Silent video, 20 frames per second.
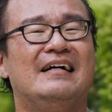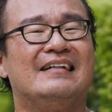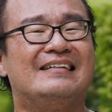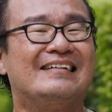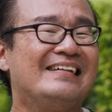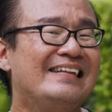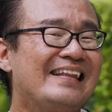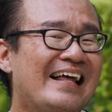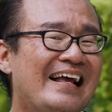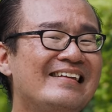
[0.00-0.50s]

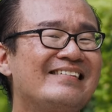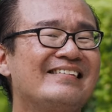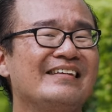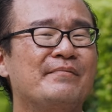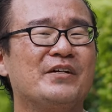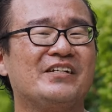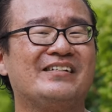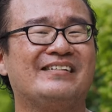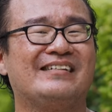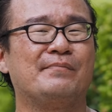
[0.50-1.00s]
The lens
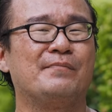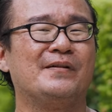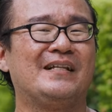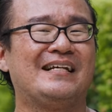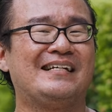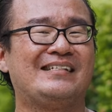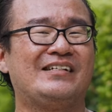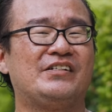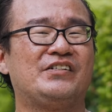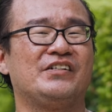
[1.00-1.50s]
image
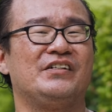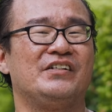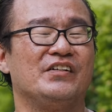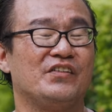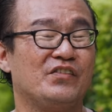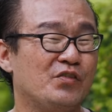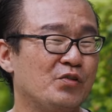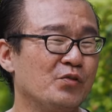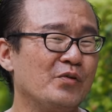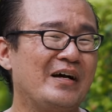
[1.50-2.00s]
stabilization, the
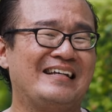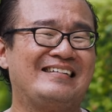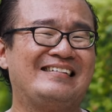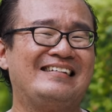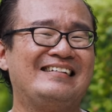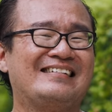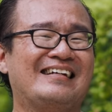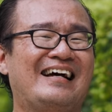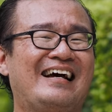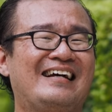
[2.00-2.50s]

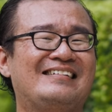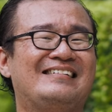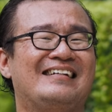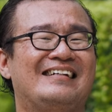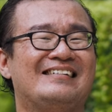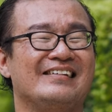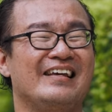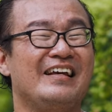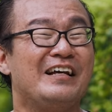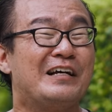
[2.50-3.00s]
2-axis IS
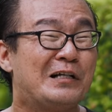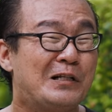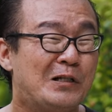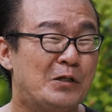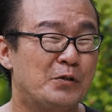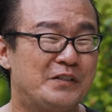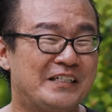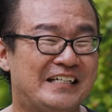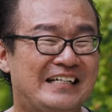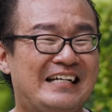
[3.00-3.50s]
that's
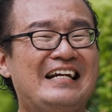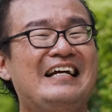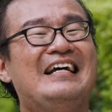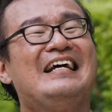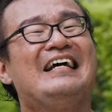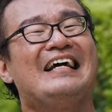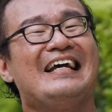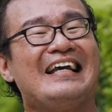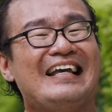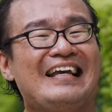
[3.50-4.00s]
included
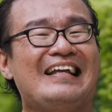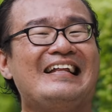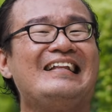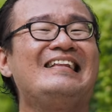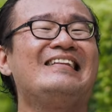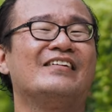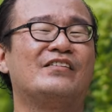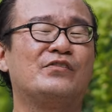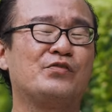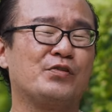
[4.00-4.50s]

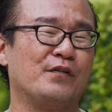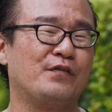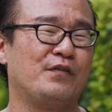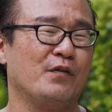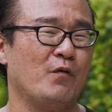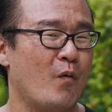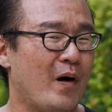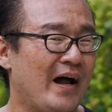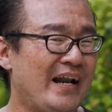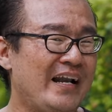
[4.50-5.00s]
in the
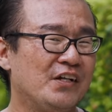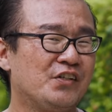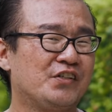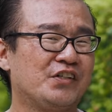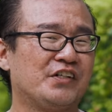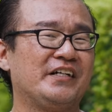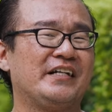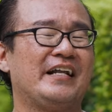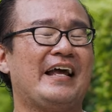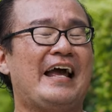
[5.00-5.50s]

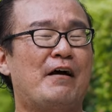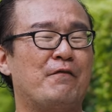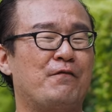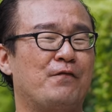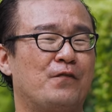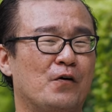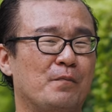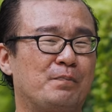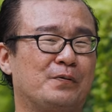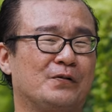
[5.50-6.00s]
12-100
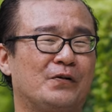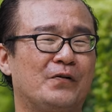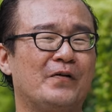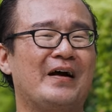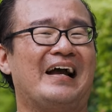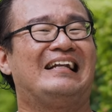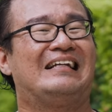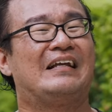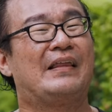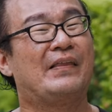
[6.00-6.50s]
f/4 Pro
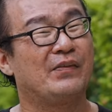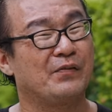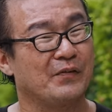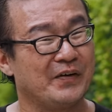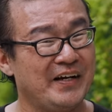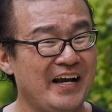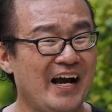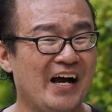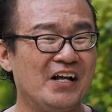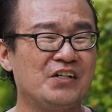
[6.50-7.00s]
and the
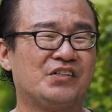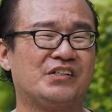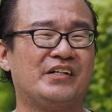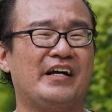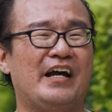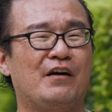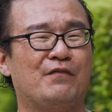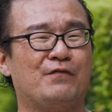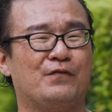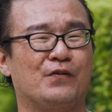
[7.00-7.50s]
300
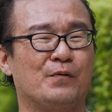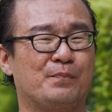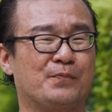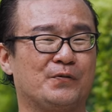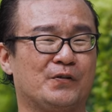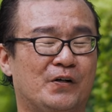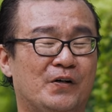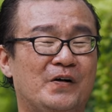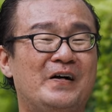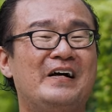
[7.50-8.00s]
f/4
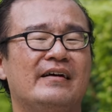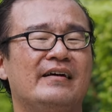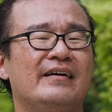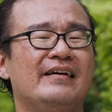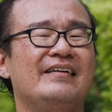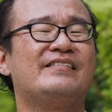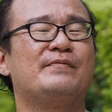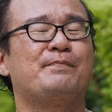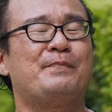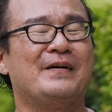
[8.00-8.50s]
Pro,
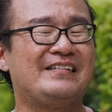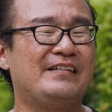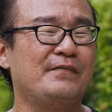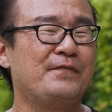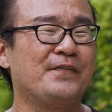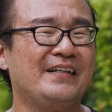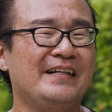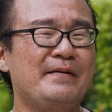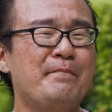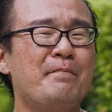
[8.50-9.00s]
is
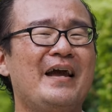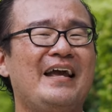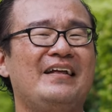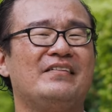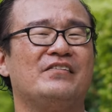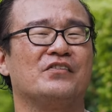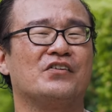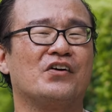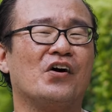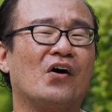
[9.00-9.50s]
specifically
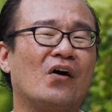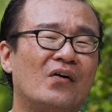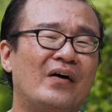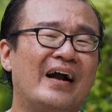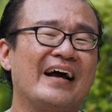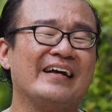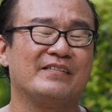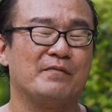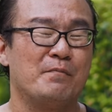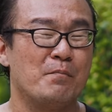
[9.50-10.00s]
made to
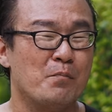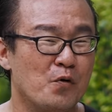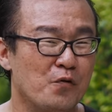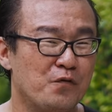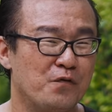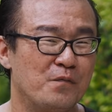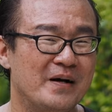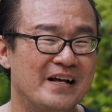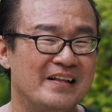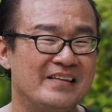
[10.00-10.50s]
correct
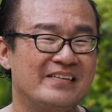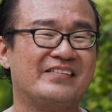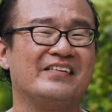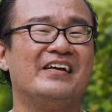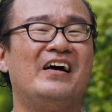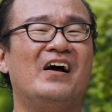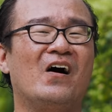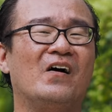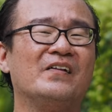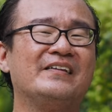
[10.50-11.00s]
movements
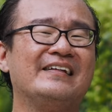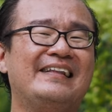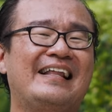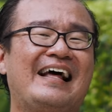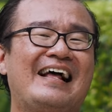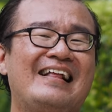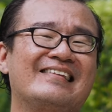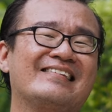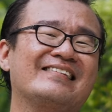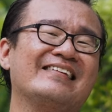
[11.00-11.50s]
on the
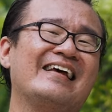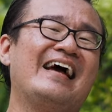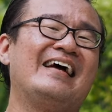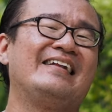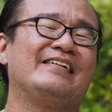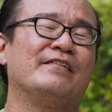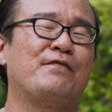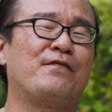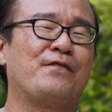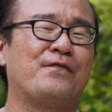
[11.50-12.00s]
lens at
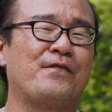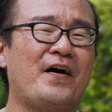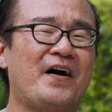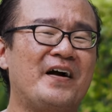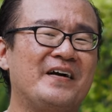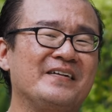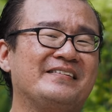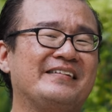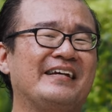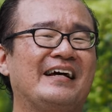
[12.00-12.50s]
the
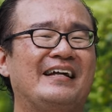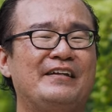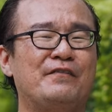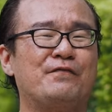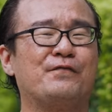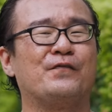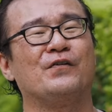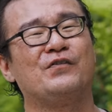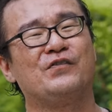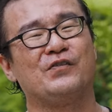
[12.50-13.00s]
far
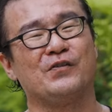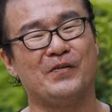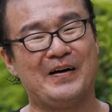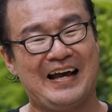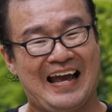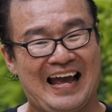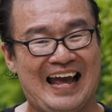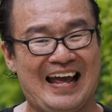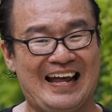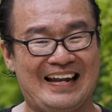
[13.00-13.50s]
telephoto
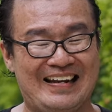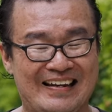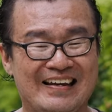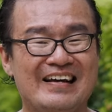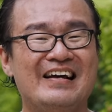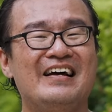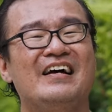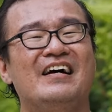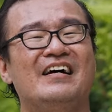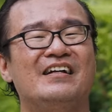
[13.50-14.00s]
end.
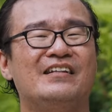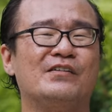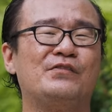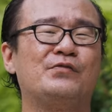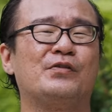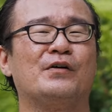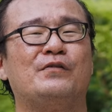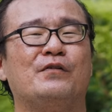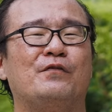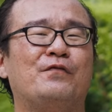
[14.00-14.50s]
The
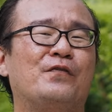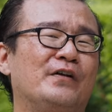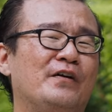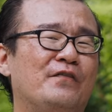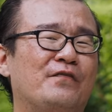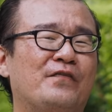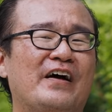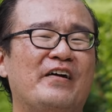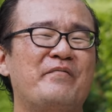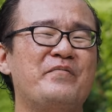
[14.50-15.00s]

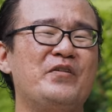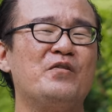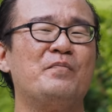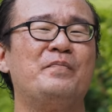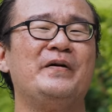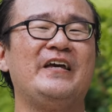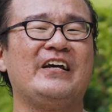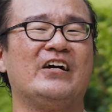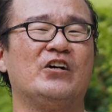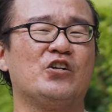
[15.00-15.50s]
12-45mm
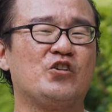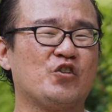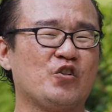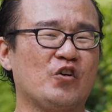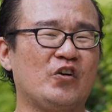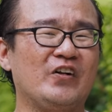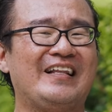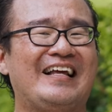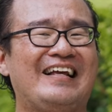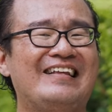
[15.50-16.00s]
being a
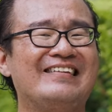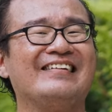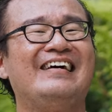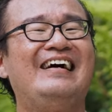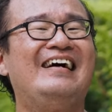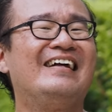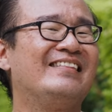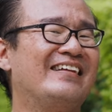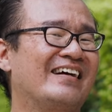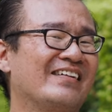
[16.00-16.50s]
short lens
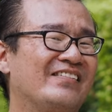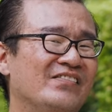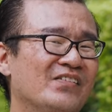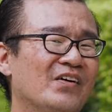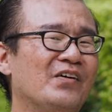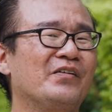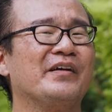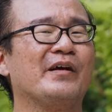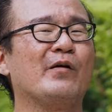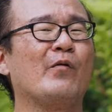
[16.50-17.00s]
does
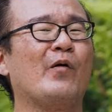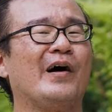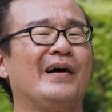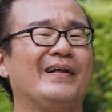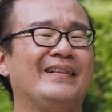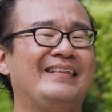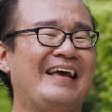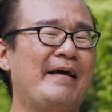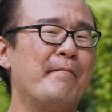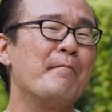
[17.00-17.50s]
not
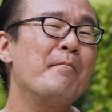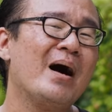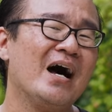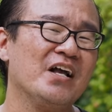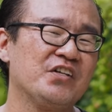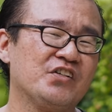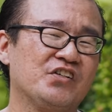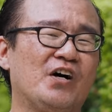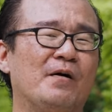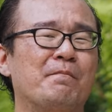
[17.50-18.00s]
require that
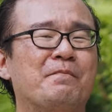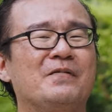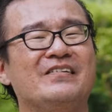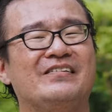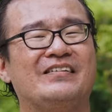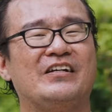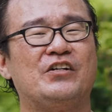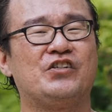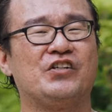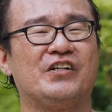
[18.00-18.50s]
much
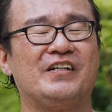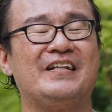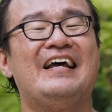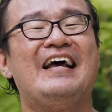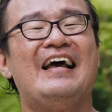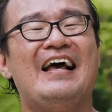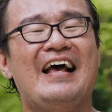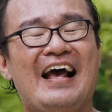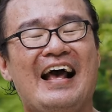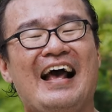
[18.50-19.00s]
compensation,
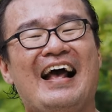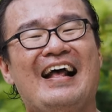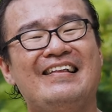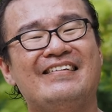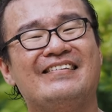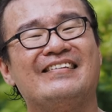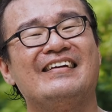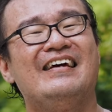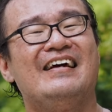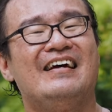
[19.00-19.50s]

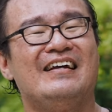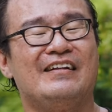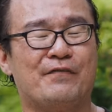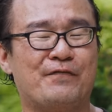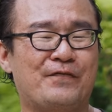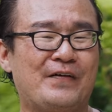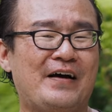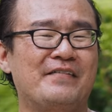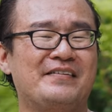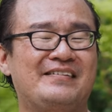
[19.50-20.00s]
hence the
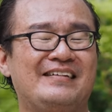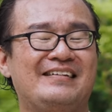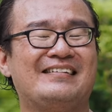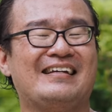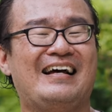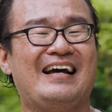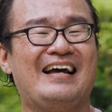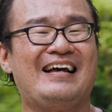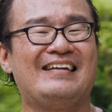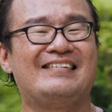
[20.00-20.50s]
5-axis
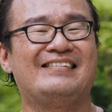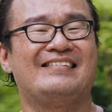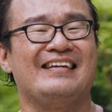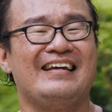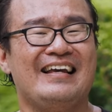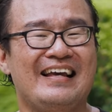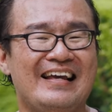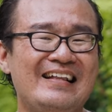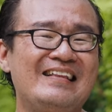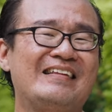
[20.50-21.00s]
IS
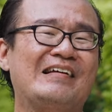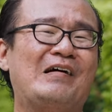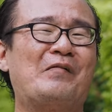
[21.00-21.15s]
in the